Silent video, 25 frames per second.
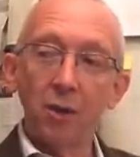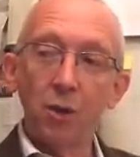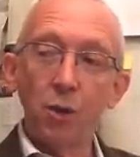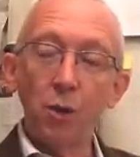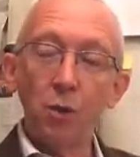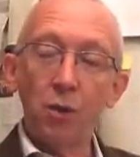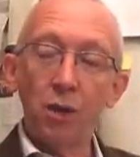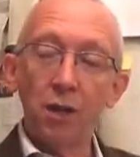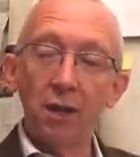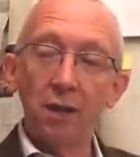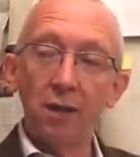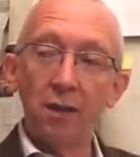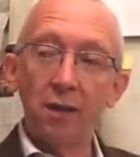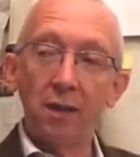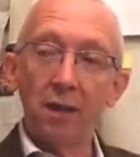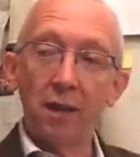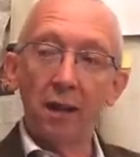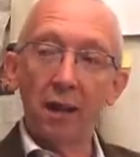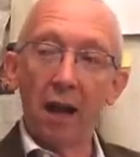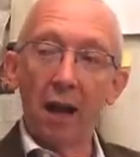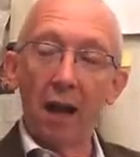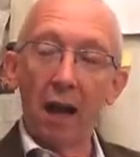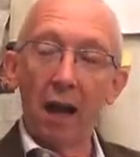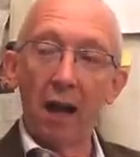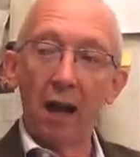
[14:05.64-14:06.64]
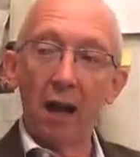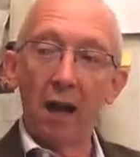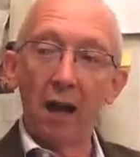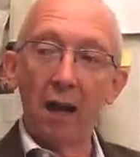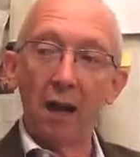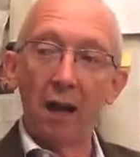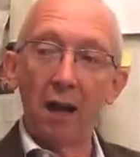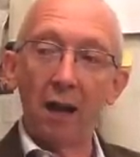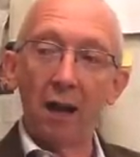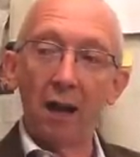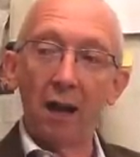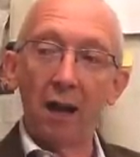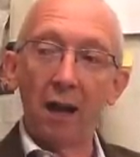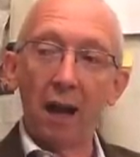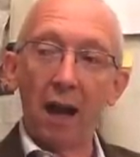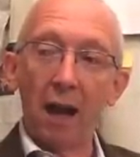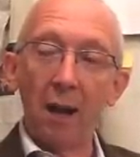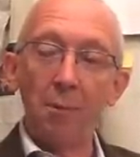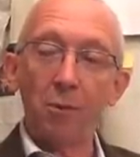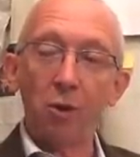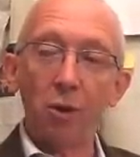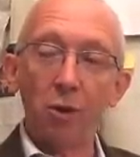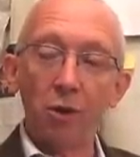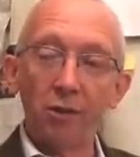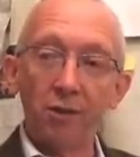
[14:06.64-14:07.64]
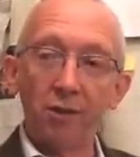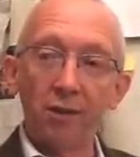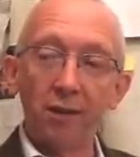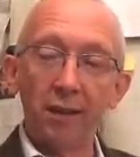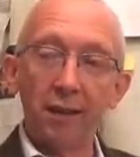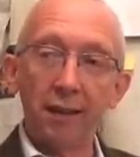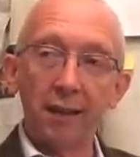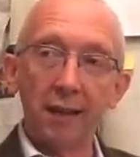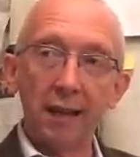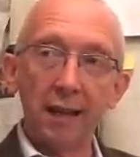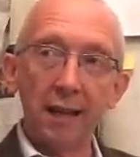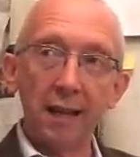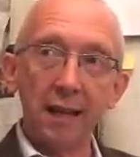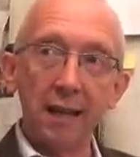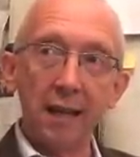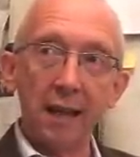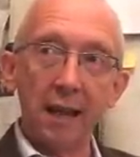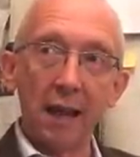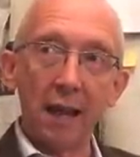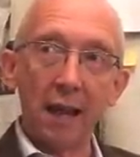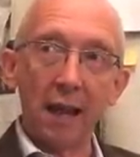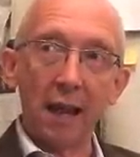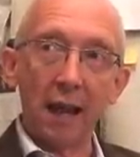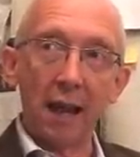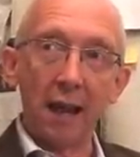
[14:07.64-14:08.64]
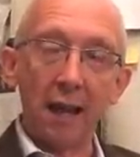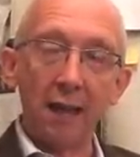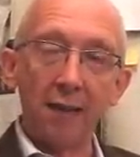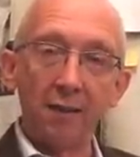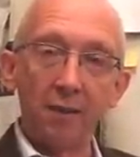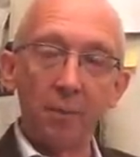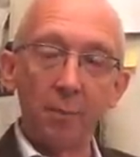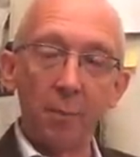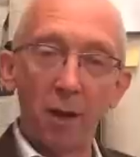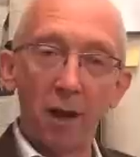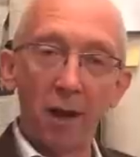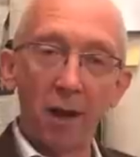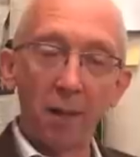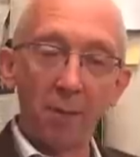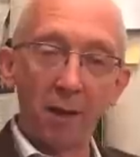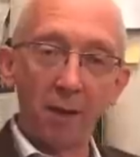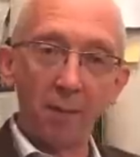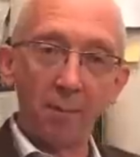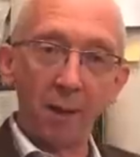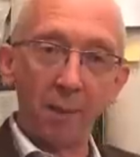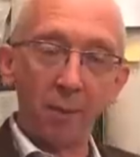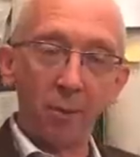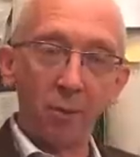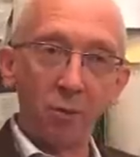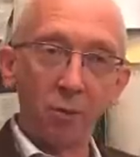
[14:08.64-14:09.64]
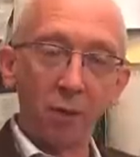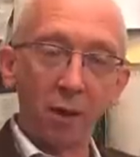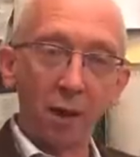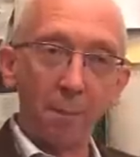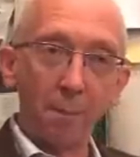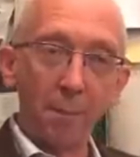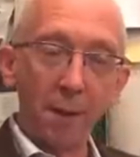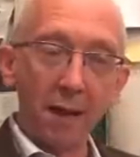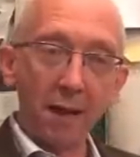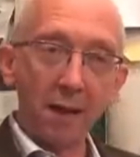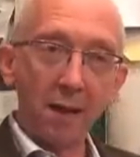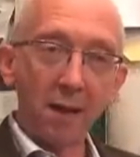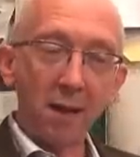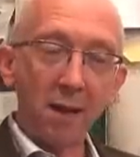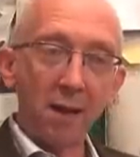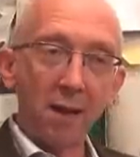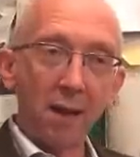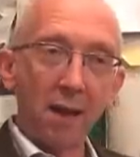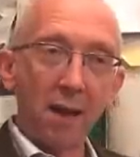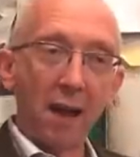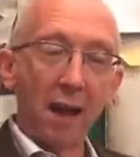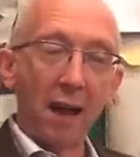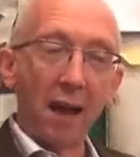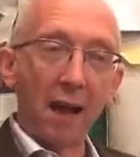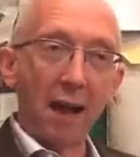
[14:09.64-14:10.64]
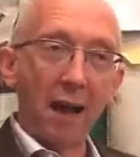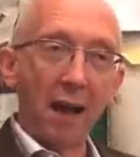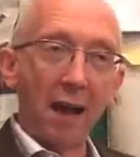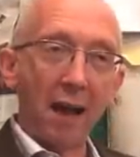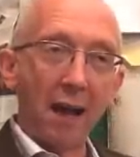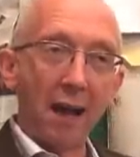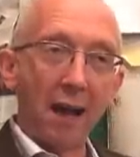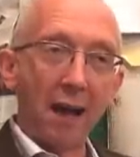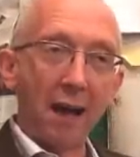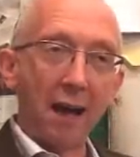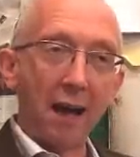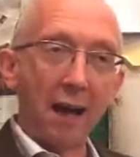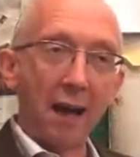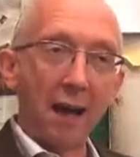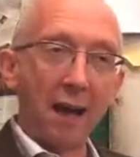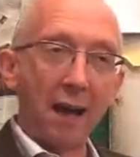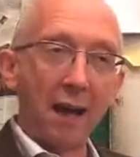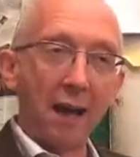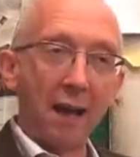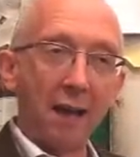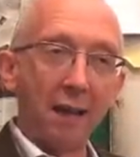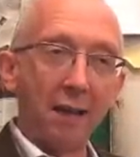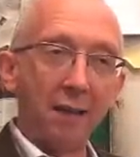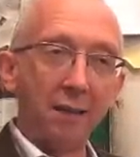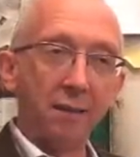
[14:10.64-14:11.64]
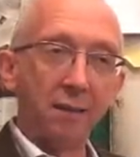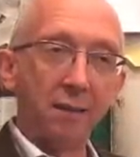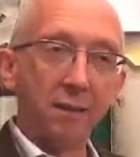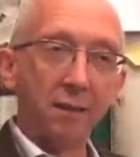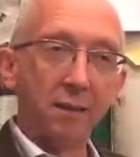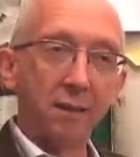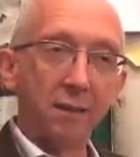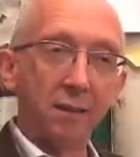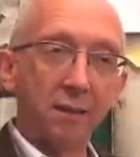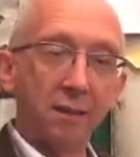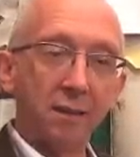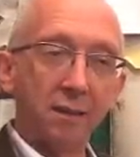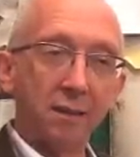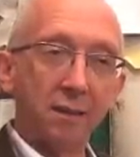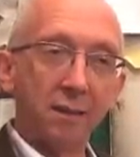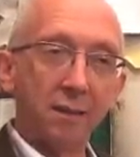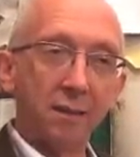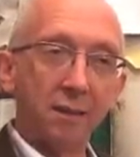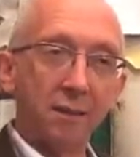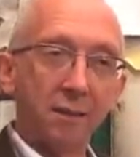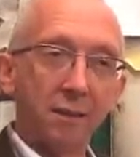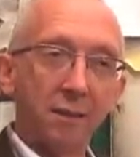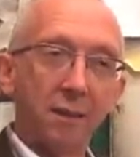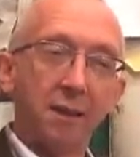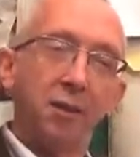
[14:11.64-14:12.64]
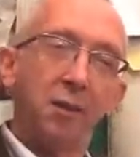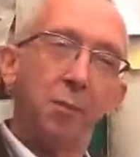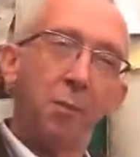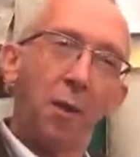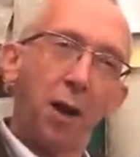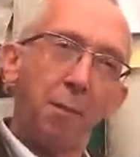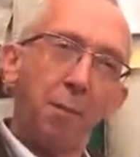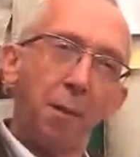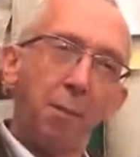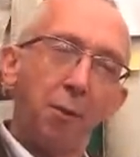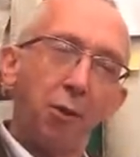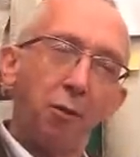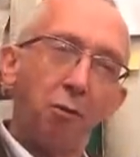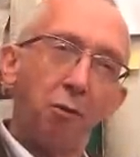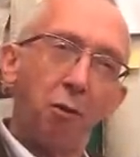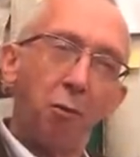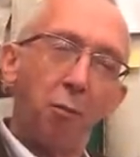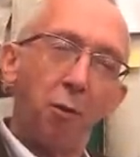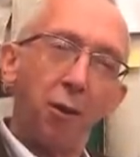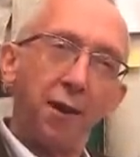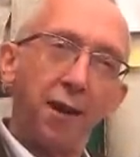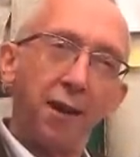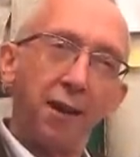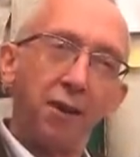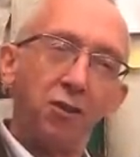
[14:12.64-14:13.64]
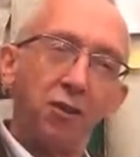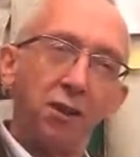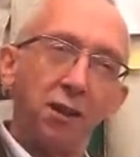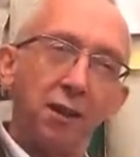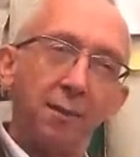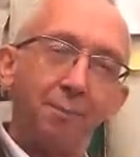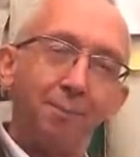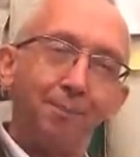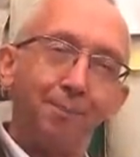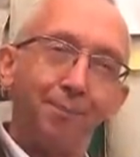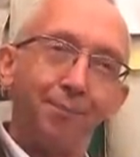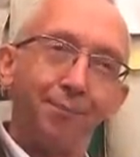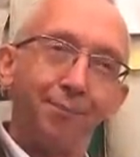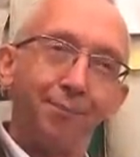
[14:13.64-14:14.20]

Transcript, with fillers: You can, I'm constantly uh, inspired by the people who come in uh, and inspired would be the wrong word actually.